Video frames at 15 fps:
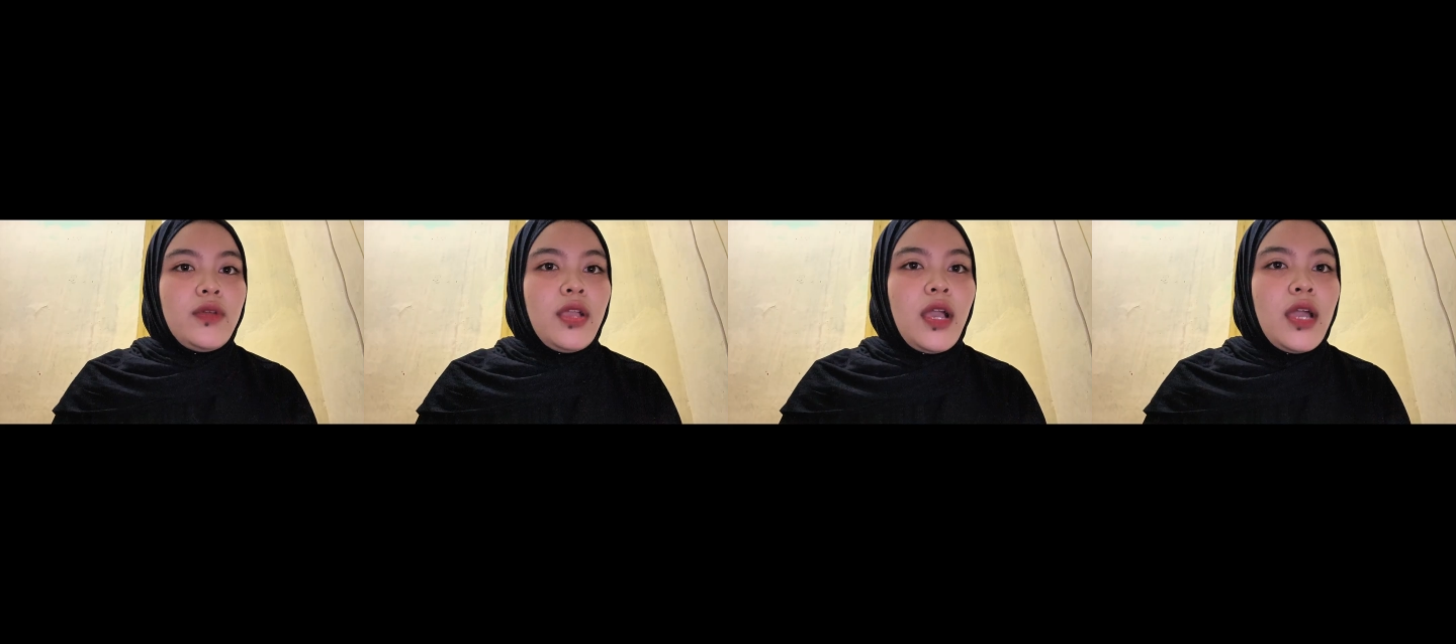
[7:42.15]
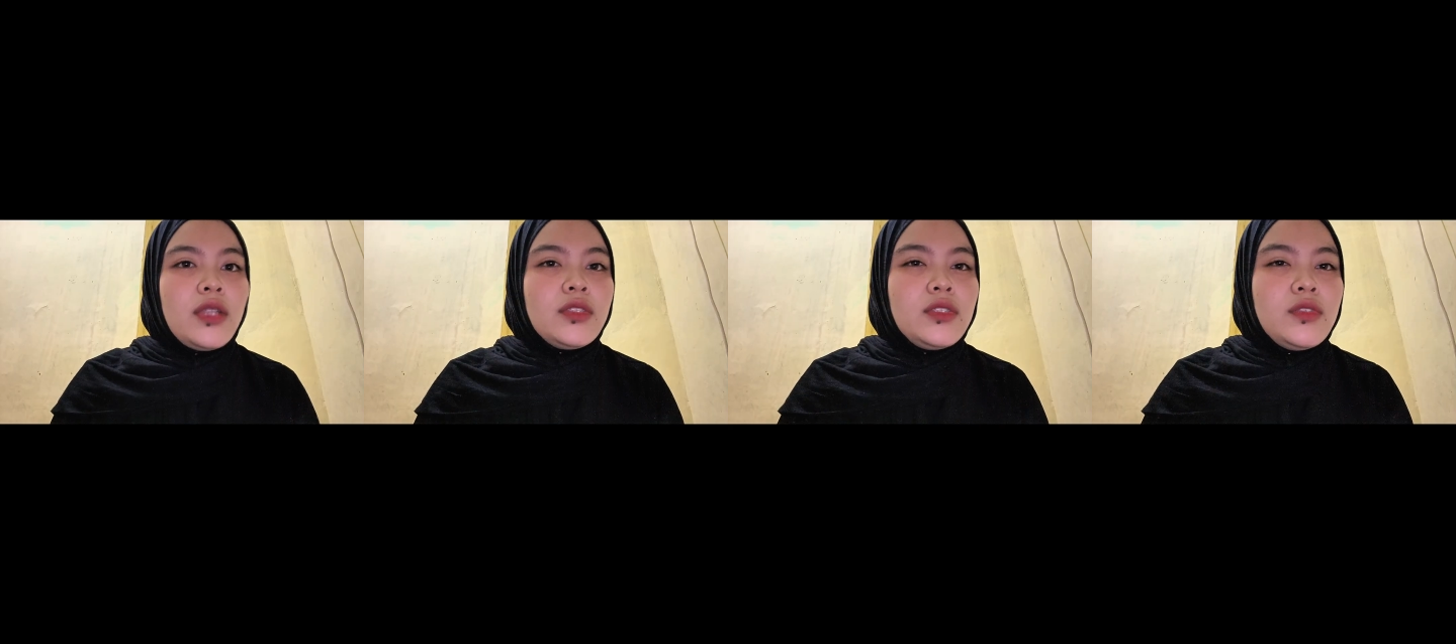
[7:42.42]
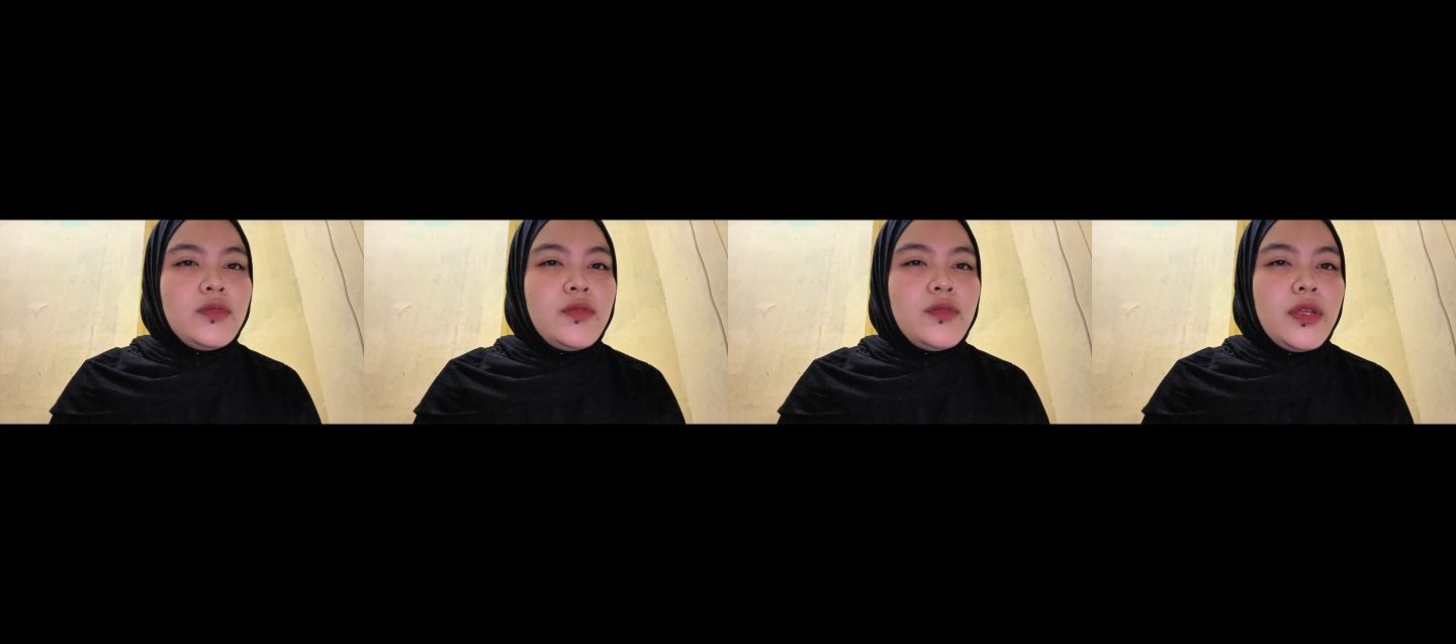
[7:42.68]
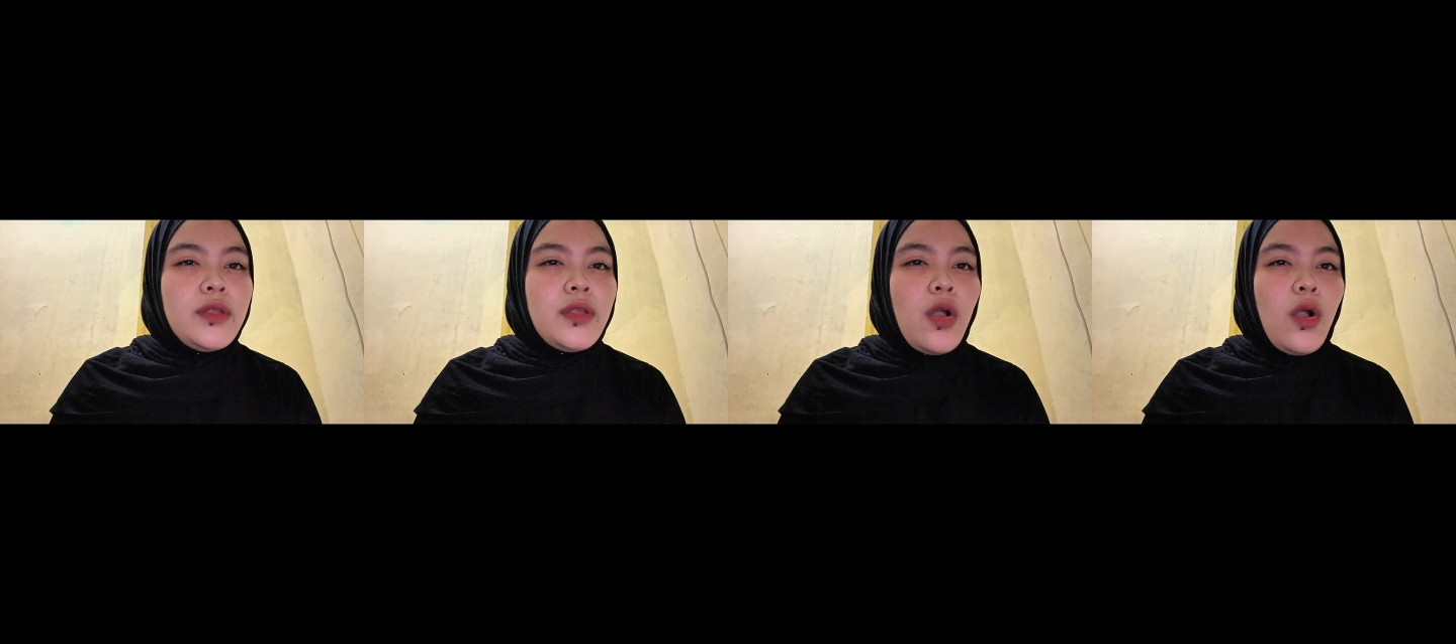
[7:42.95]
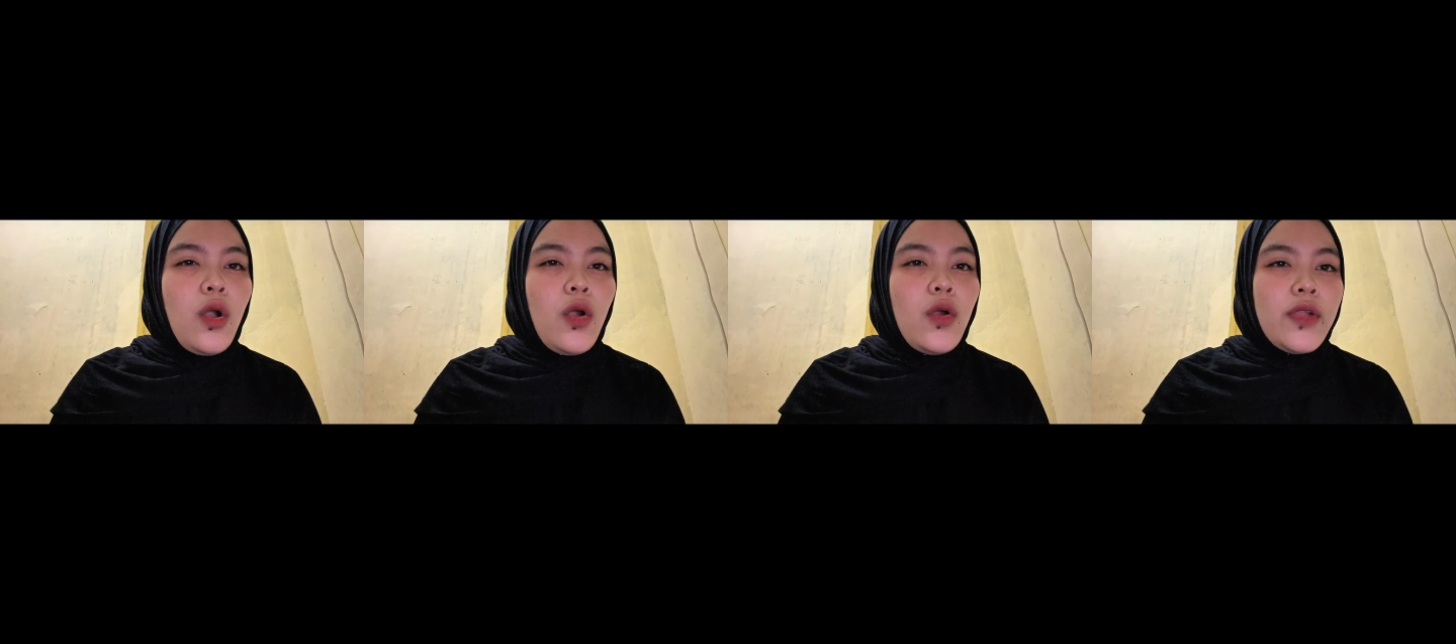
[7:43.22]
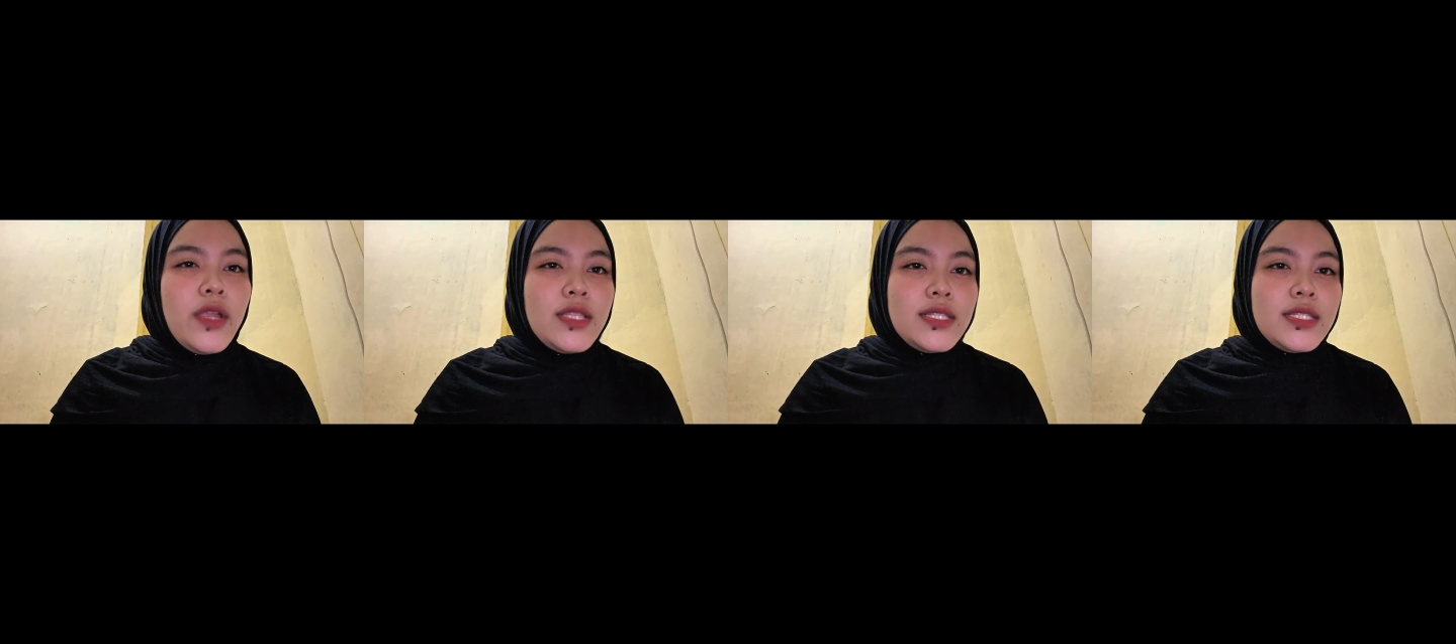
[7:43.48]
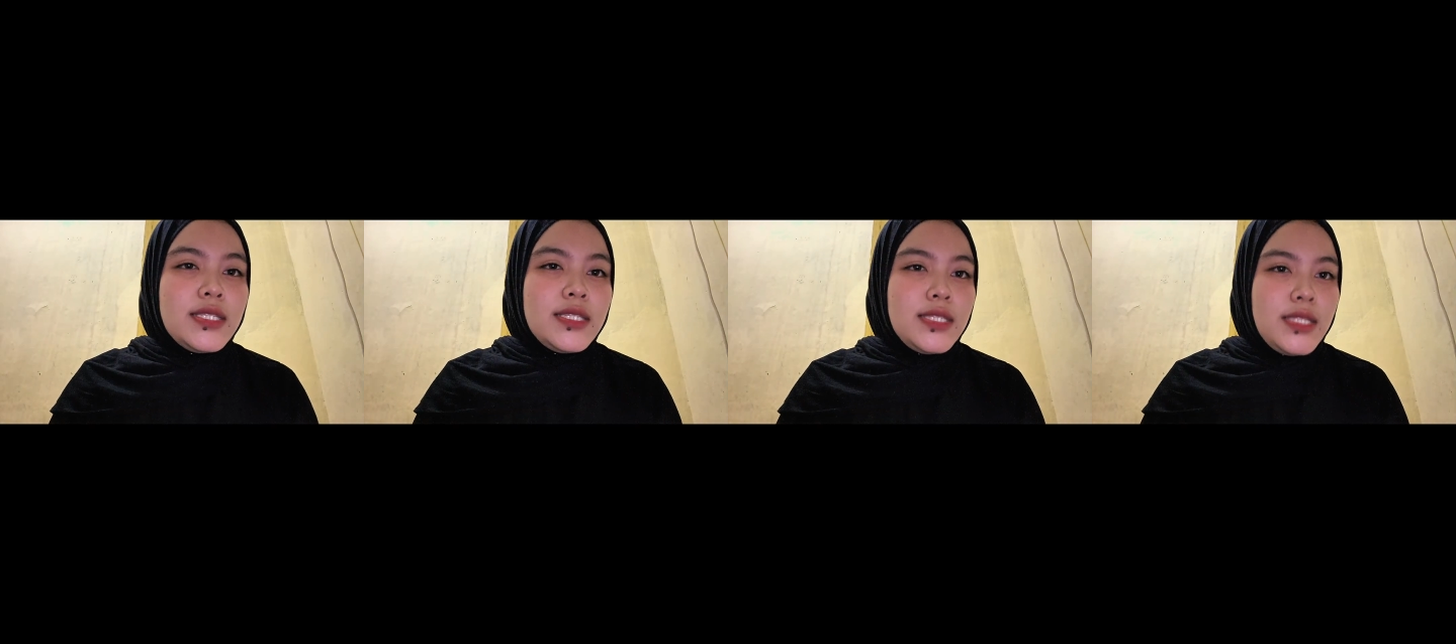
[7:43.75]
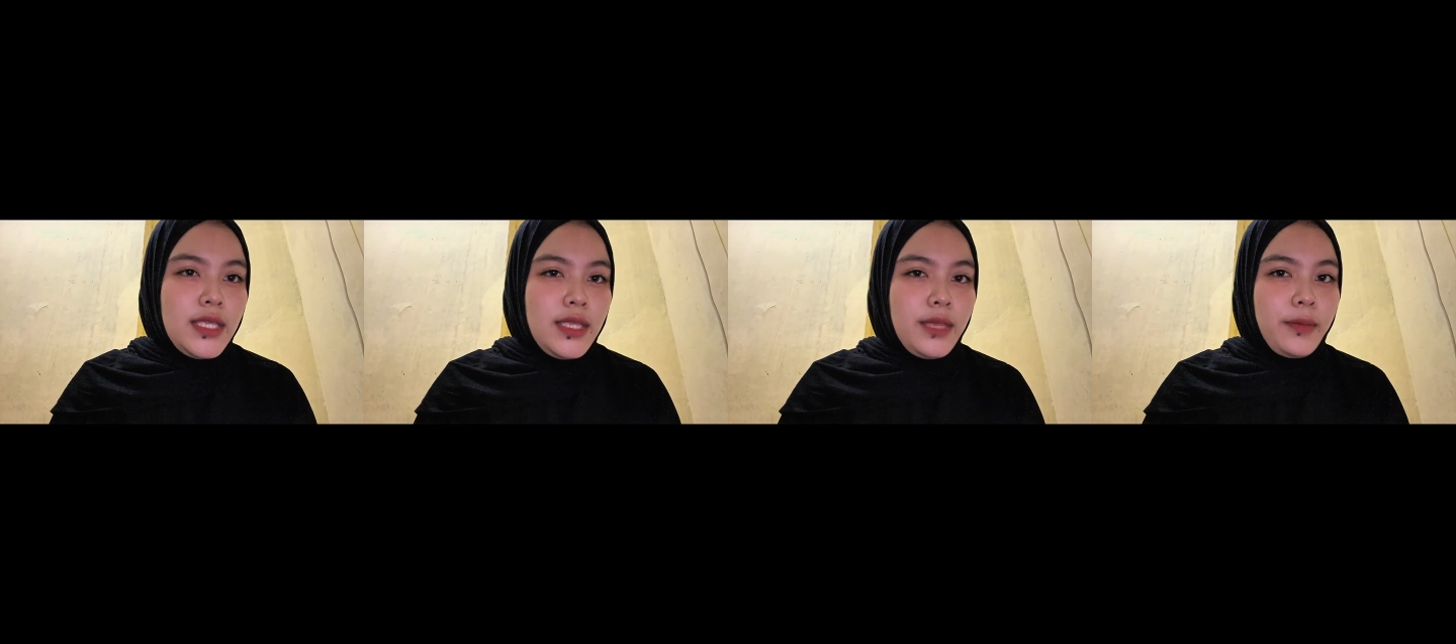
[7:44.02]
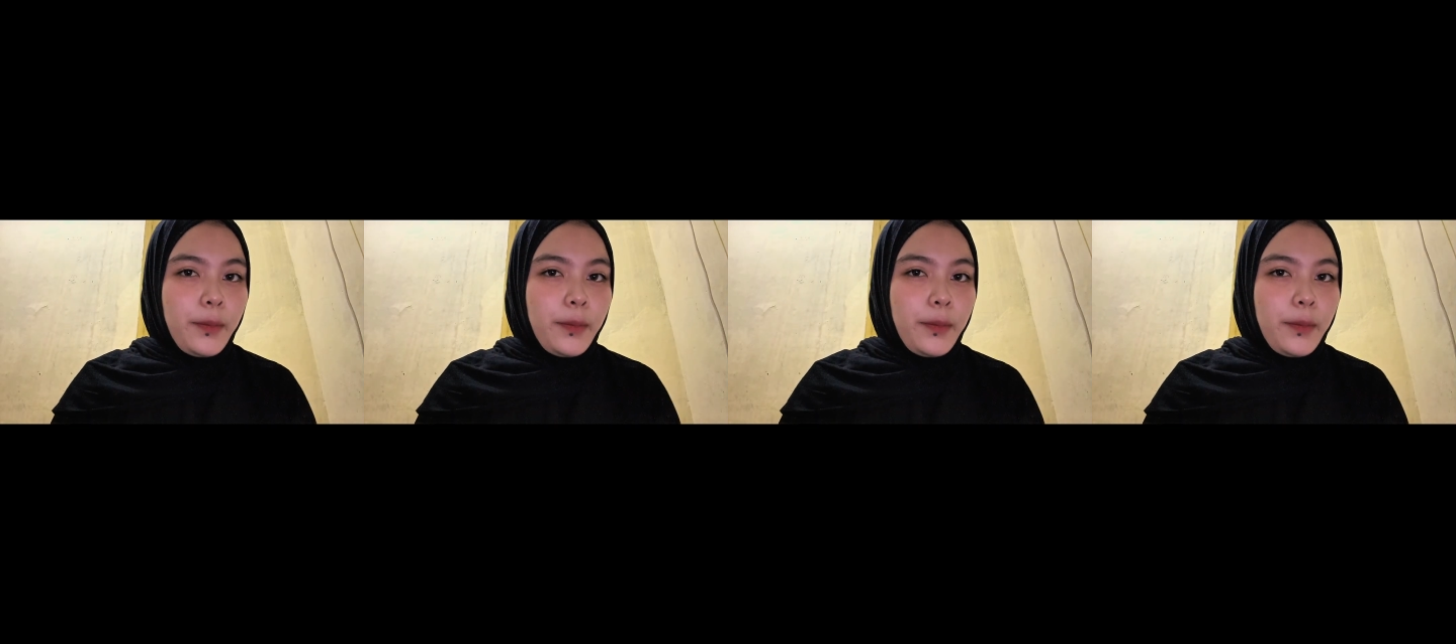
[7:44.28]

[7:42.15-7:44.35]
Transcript: certified forensic